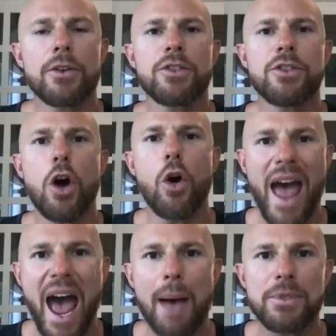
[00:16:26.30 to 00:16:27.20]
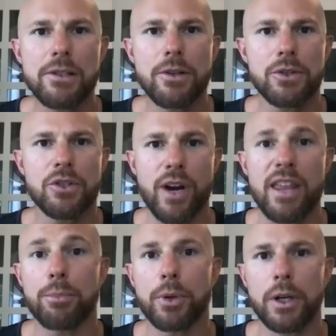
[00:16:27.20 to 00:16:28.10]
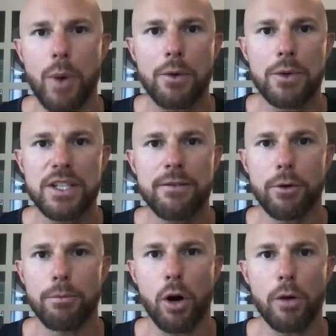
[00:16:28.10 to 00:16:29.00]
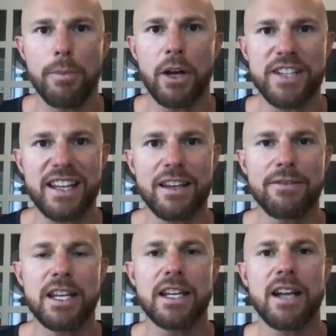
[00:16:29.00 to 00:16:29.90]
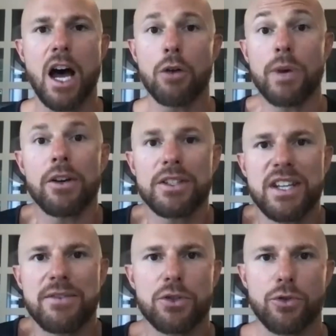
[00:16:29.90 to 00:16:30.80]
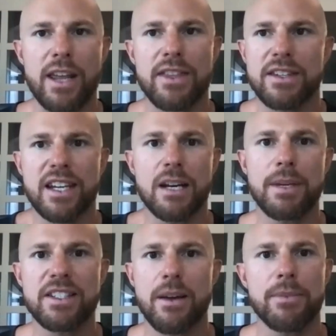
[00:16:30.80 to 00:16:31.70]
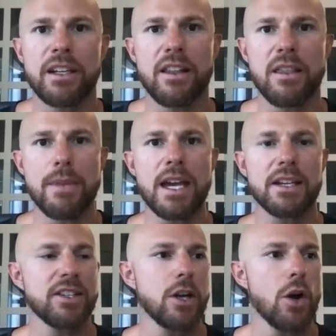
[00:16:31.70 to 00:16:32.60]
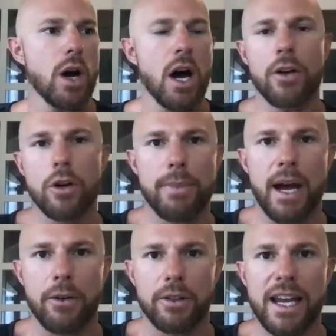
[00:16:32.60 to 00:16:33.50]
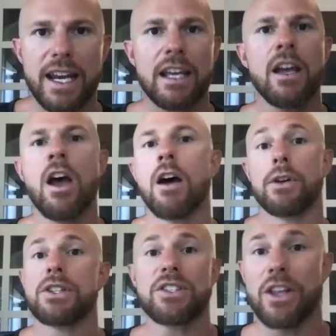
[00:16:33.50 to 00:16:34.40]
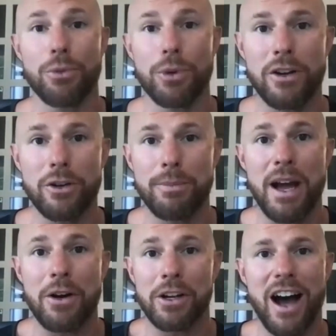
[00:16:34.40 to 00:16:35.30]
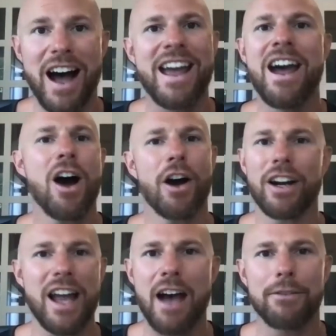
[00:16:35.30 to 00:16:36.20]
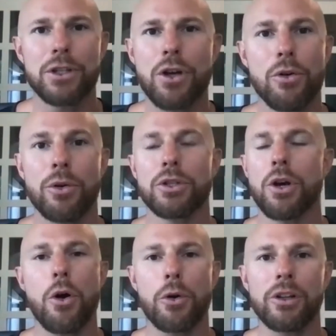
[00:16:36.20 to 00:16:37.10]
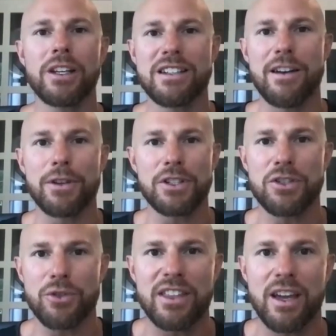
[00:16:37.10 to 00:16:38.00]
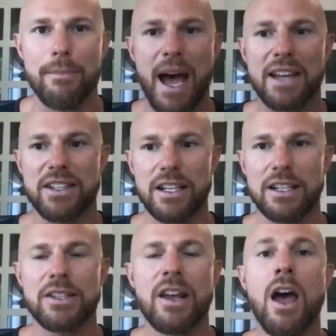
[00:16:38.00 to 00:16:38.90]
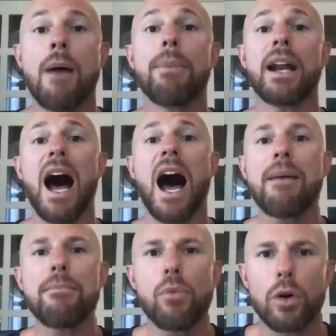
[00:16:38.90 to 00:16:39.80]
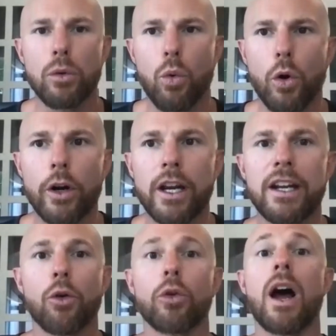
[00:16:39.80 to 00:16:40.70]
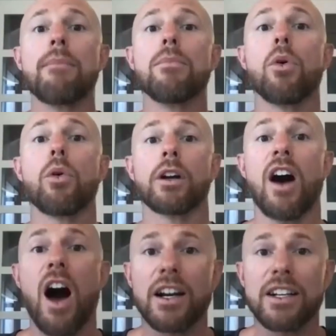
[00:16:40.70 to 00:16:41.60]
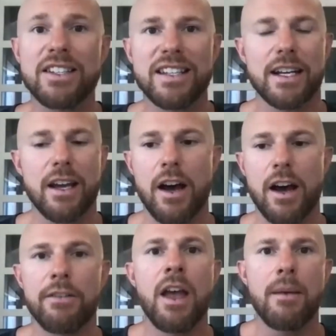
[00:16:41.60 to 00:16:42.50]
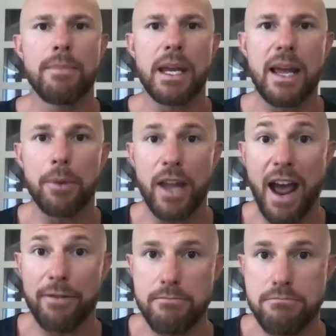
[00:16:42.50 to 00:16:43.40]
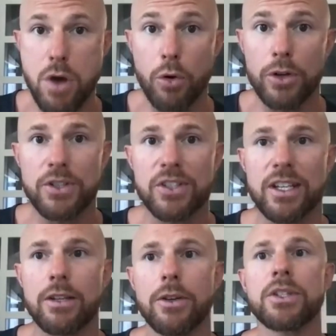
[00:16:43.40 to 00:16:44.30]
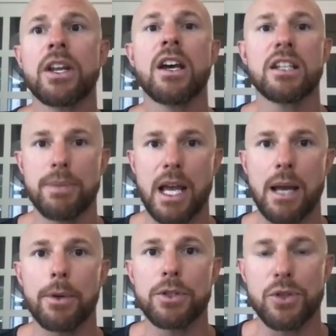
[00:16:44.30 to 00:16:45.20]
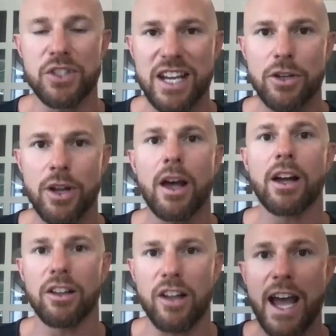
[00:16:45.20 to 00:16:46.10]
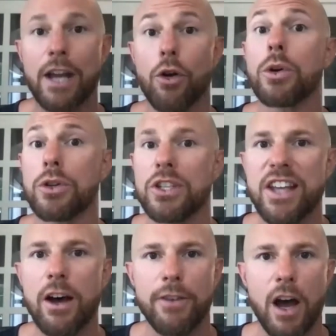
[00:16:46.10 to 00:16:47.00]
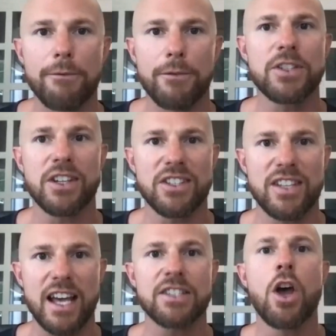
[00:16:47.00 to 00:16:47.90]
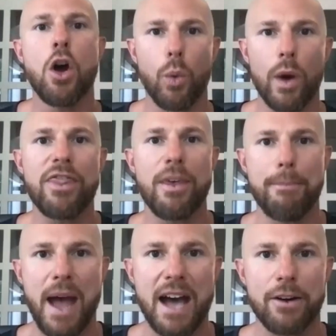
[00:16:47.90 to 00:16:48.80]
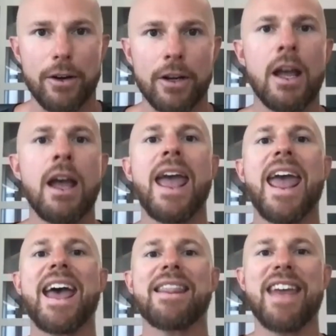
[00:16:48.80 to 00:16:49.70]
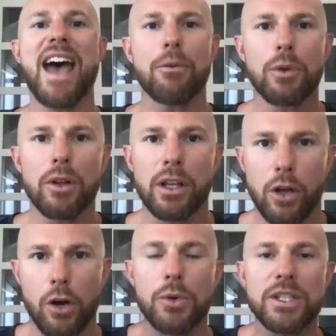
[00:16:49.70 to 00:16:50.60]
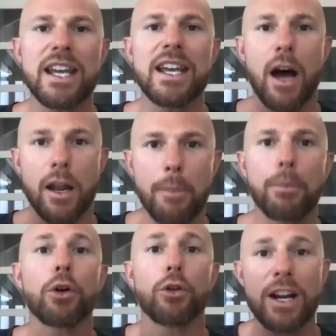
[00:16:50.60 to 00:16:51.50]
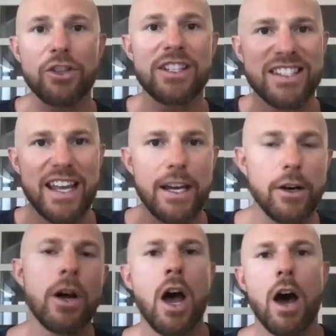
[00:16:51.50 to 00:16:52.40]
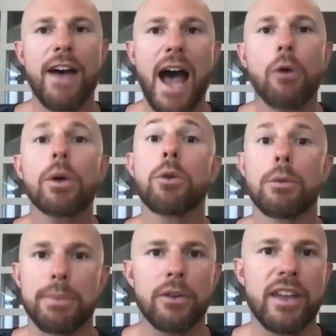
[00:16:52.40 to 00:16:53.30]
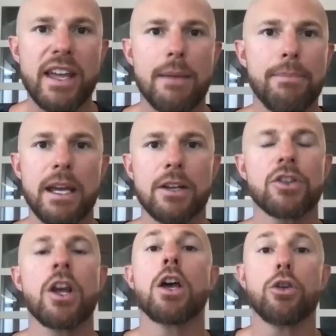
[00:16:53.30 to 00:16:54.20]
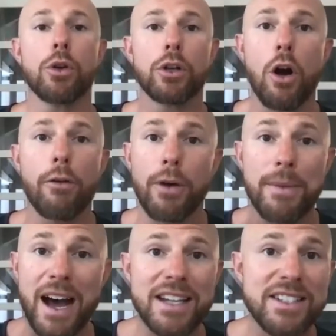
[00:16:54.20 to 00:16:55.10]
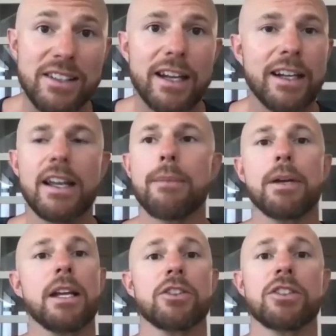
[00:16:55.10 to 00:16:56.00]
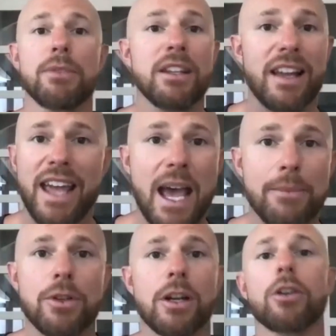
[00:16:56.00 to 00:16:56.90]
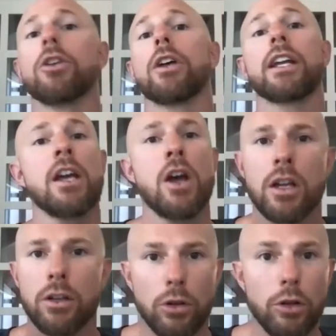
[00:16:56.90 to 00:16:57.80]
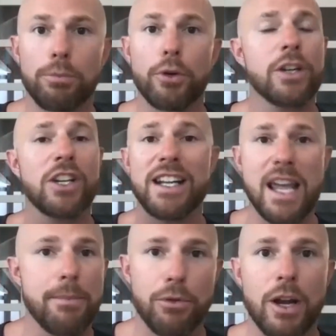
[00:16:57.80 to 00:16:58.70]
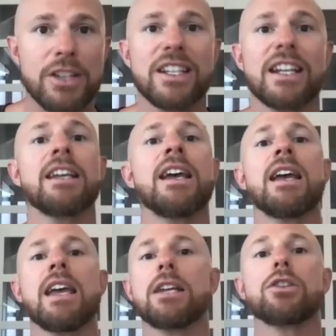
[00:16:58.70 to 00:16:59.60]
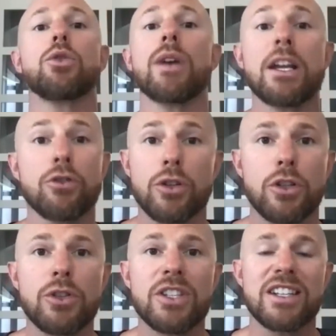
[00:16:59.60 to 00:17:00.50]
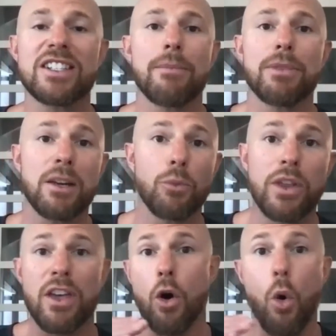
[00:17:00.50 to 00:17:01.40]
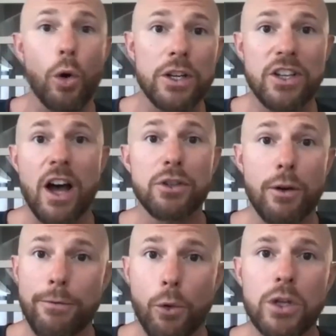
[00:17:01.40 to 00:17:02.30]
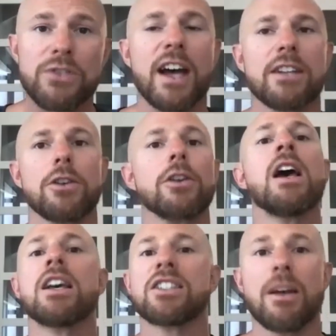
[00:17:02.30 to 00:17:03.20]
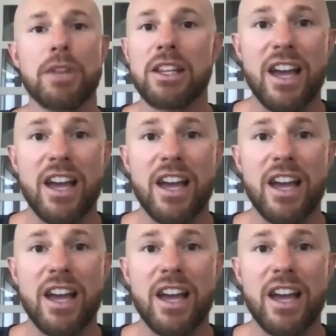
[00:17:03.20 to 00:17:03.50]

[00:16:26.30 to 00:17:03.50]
there's no absolute strength prerequisite for barbell deadlifting. Uh, relative strength is going to be something in the mix. You know, a 100 pound lady versus a 300 pound guy are going to have two totally different strength capacities. But I'm more worried or I'm more cognizant of being able to have the motor skills to be able to set a client or yourself up for success with the pattern. And mm. that really goes in on a progression scale of how we would build the hip hinge. You would go from an isolated hip hinge, something like hamstring curling, glute bridging, hip thrusting, into introducing something with a horizontal force vector, something